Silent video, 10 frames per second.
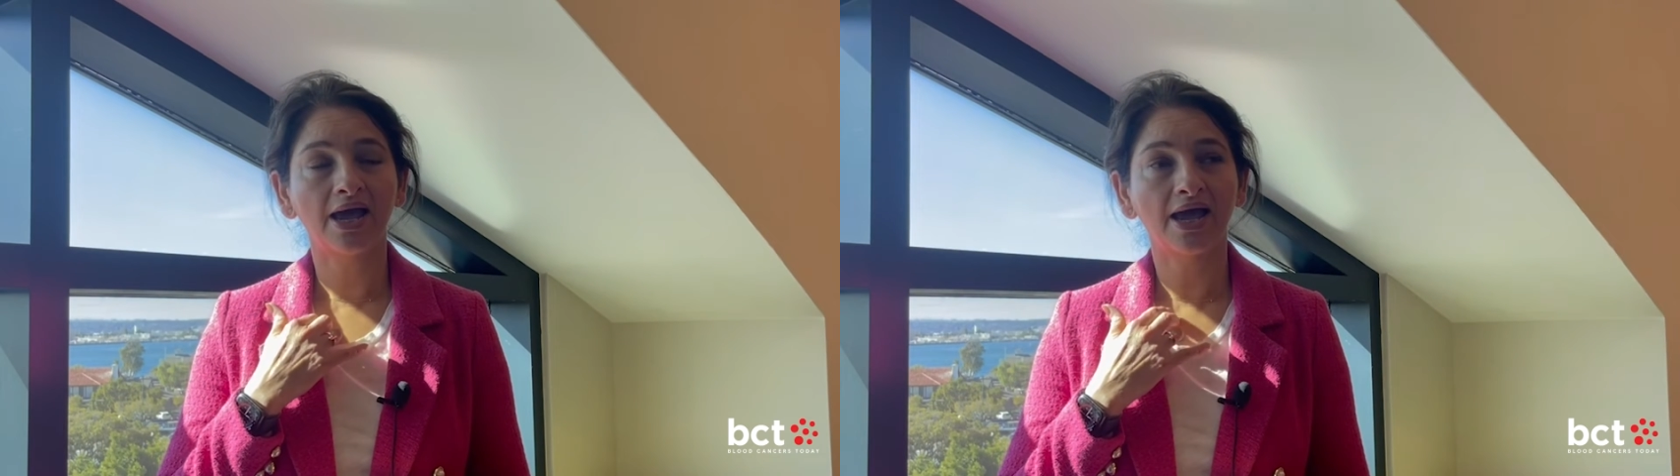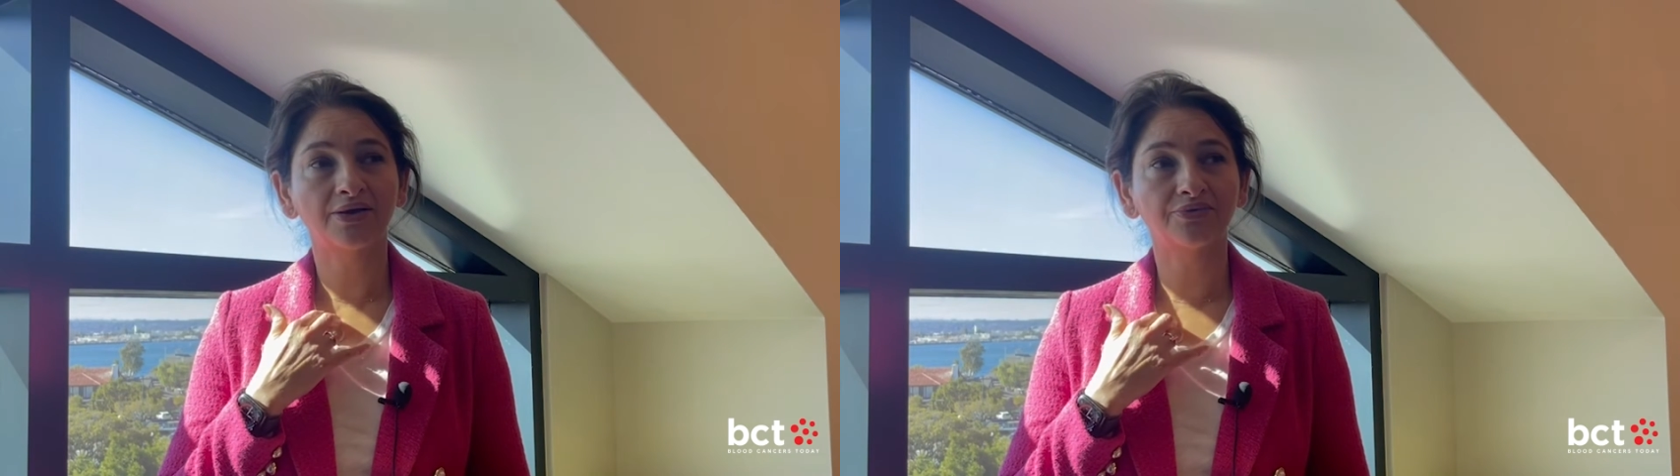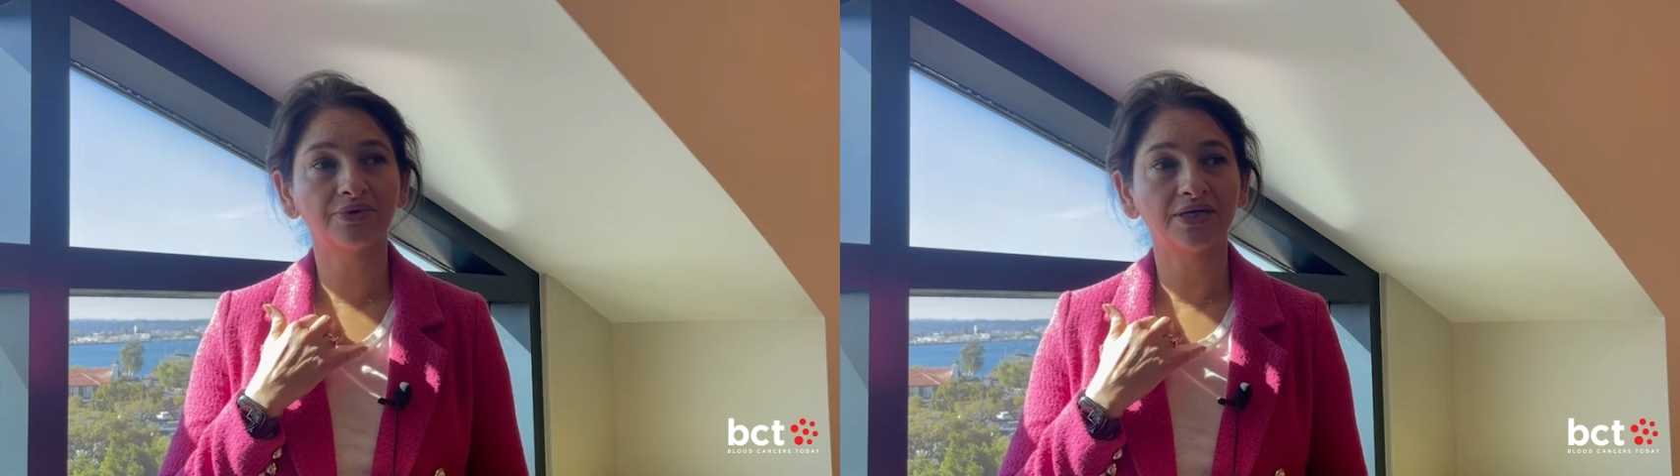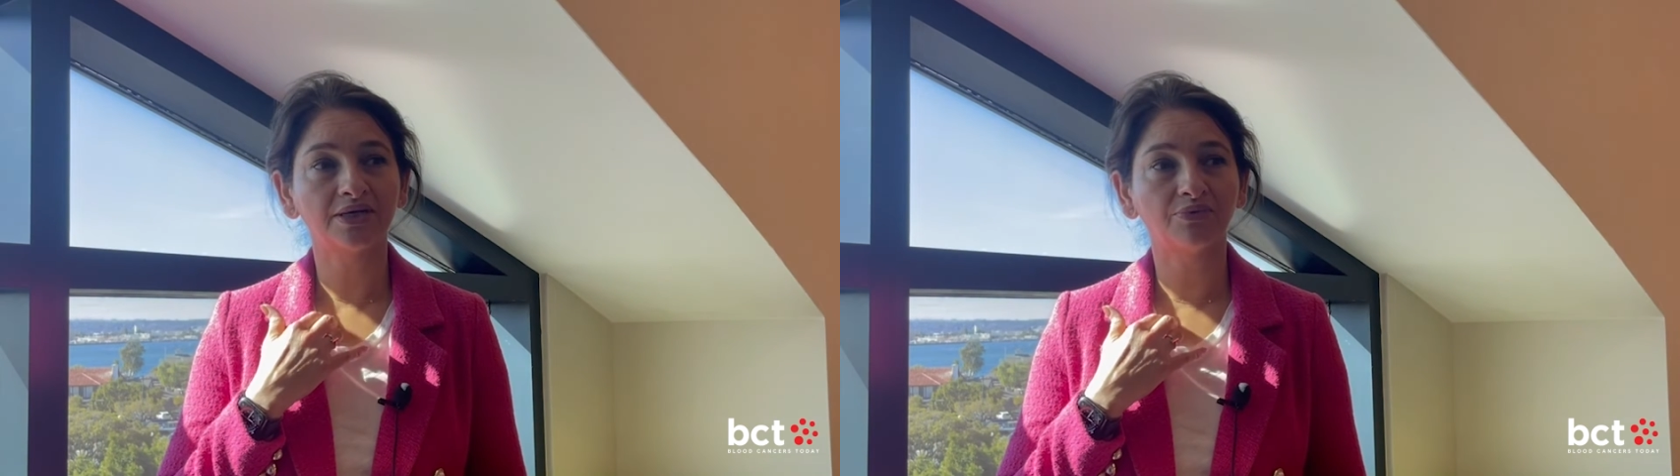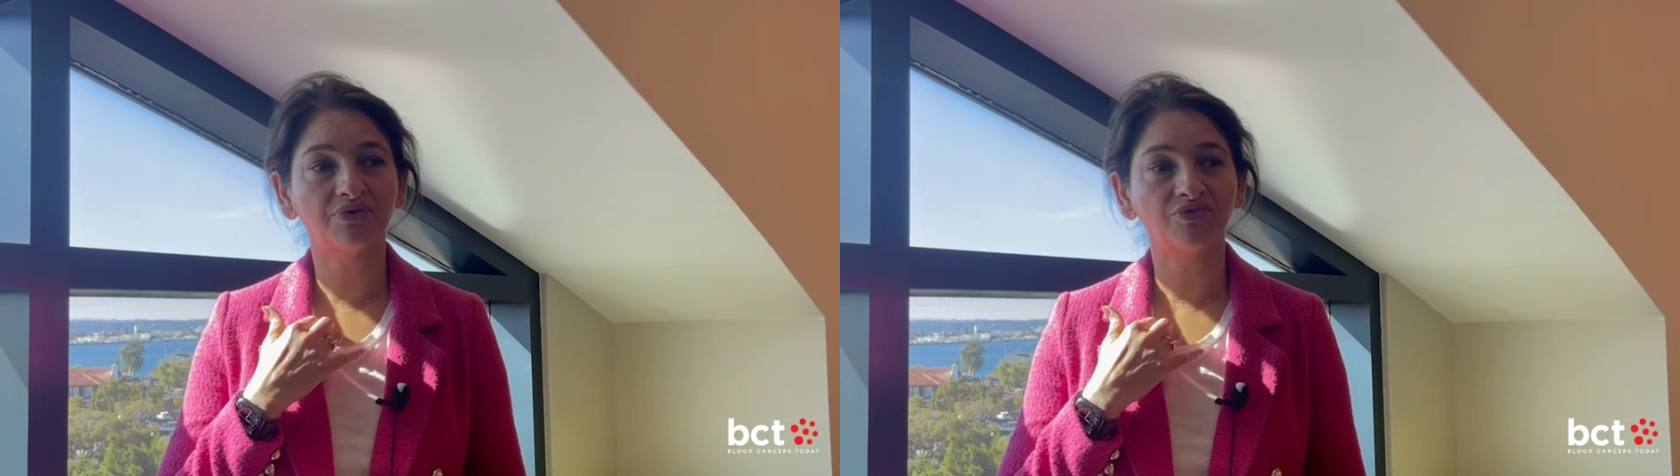and
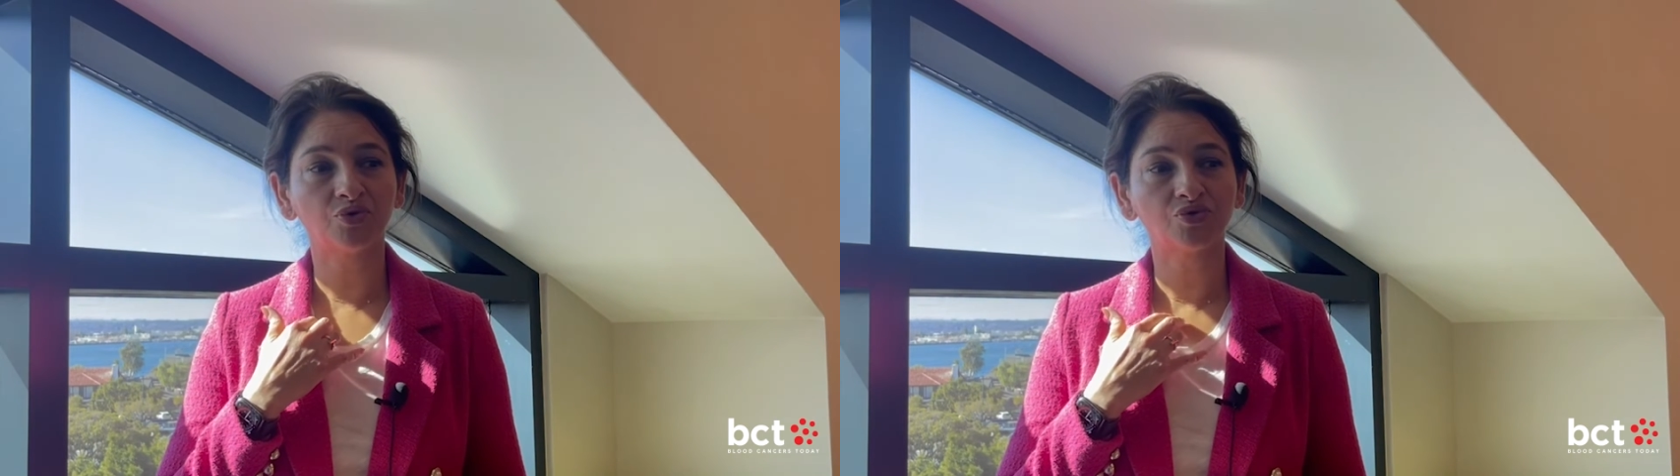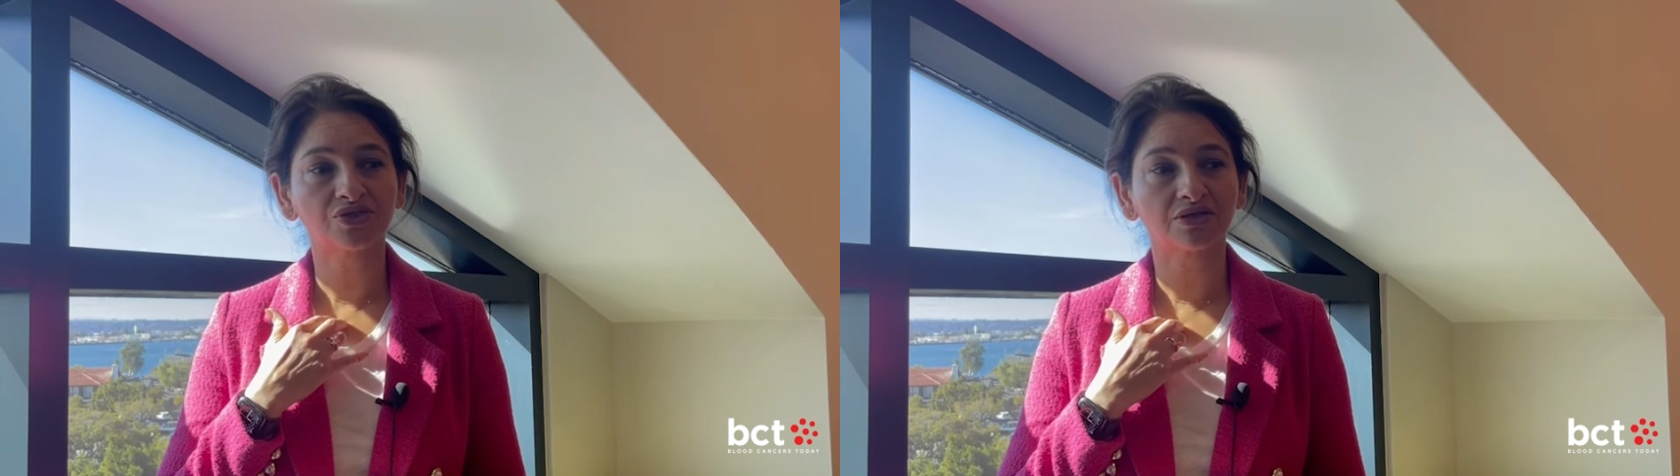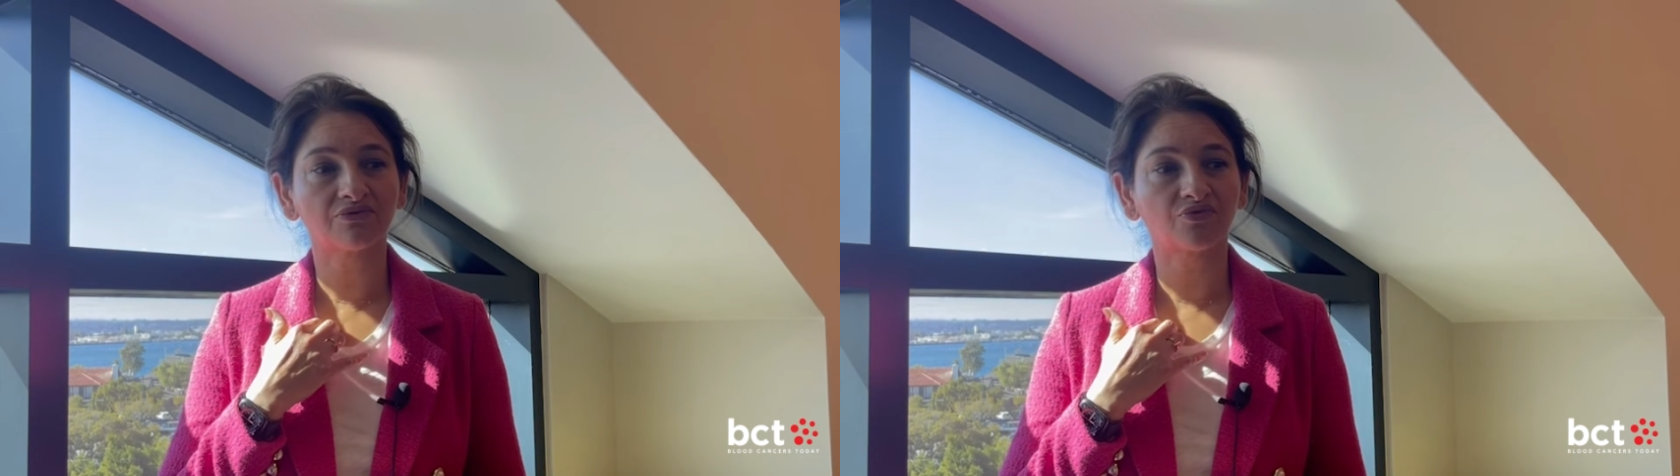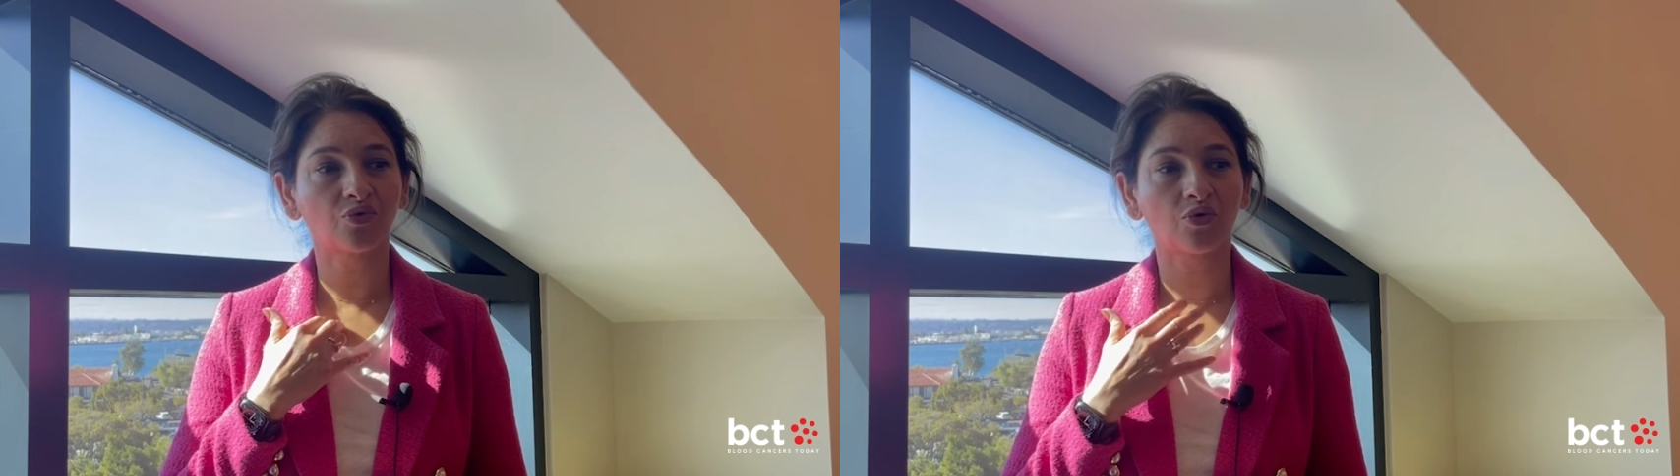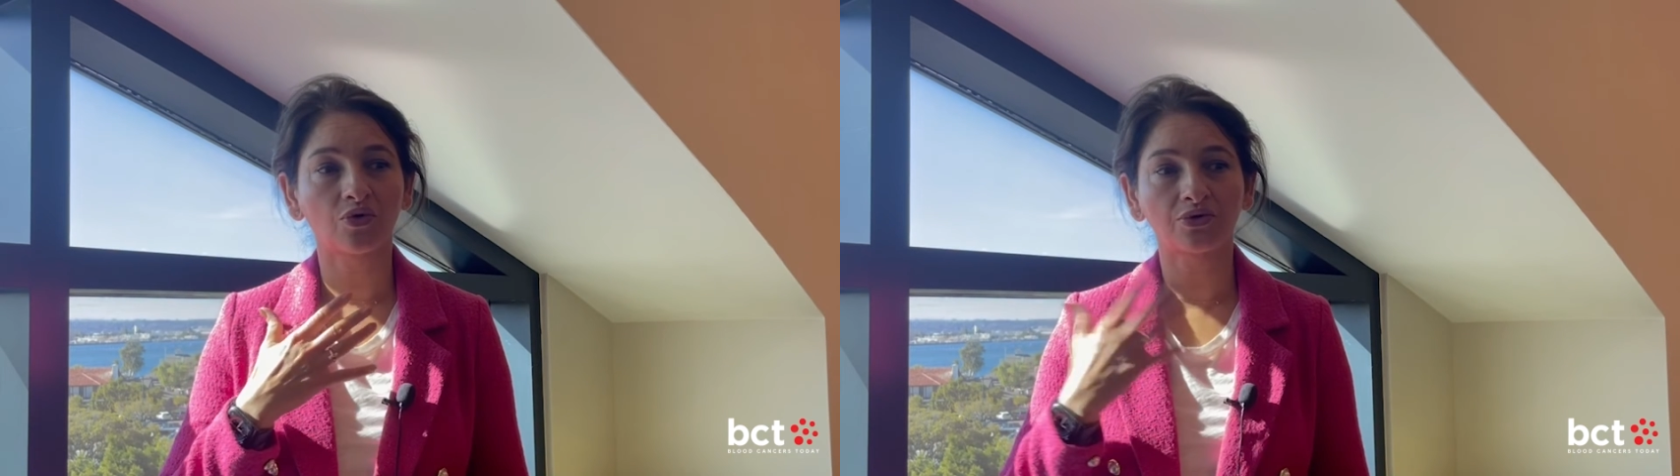really we've used it
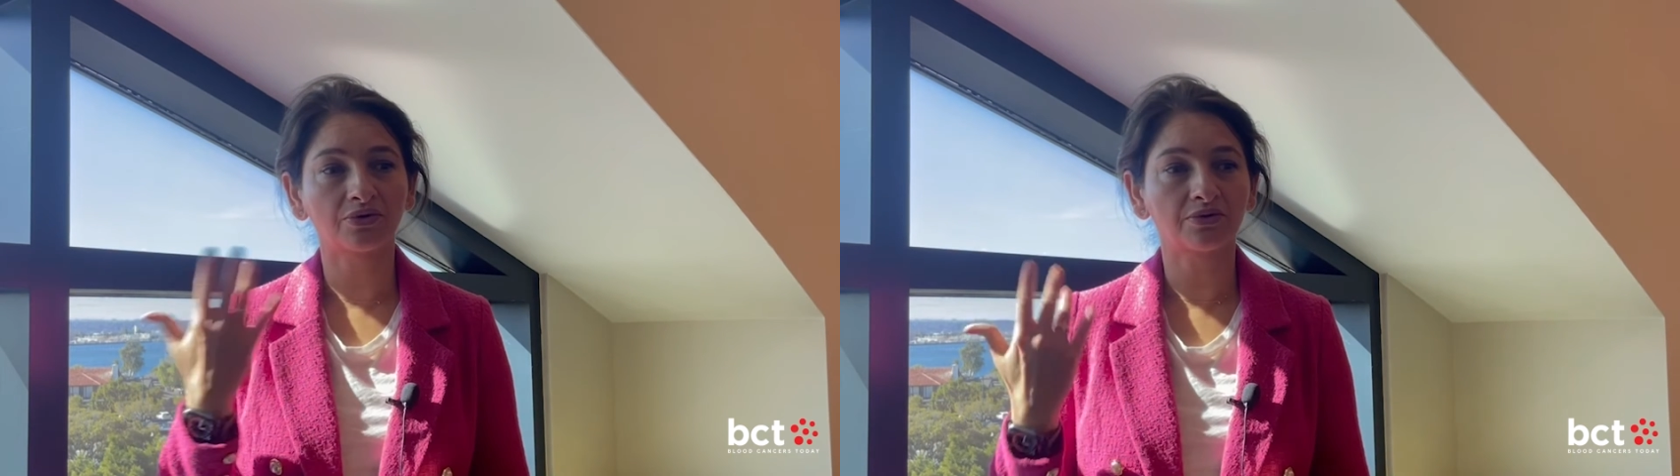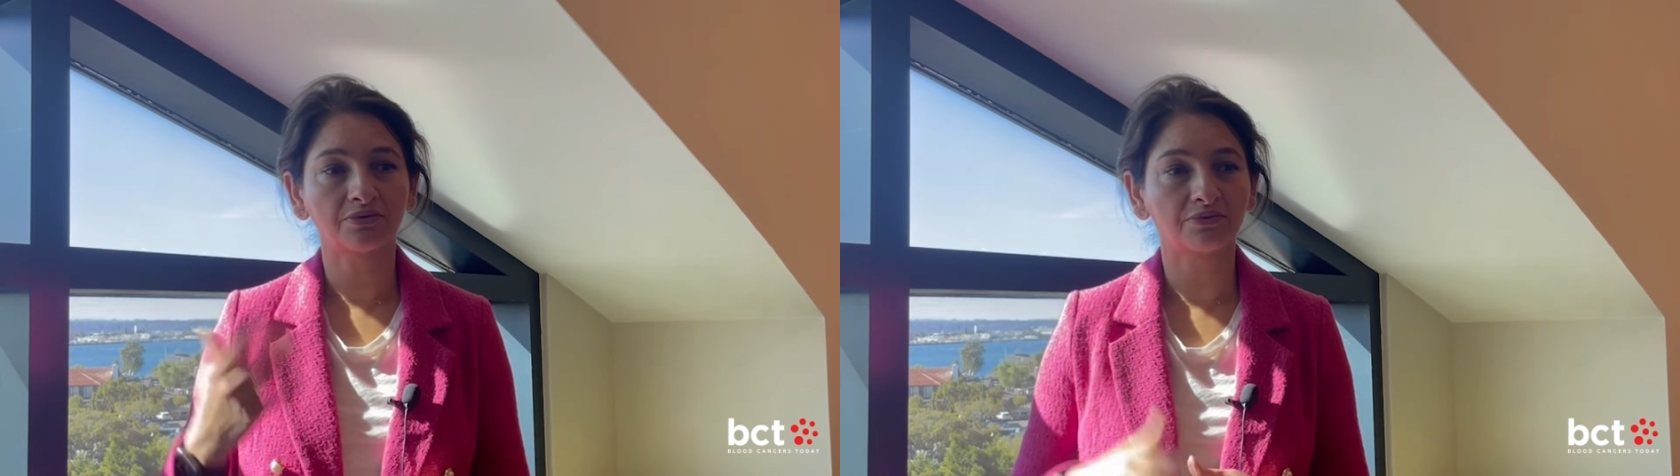for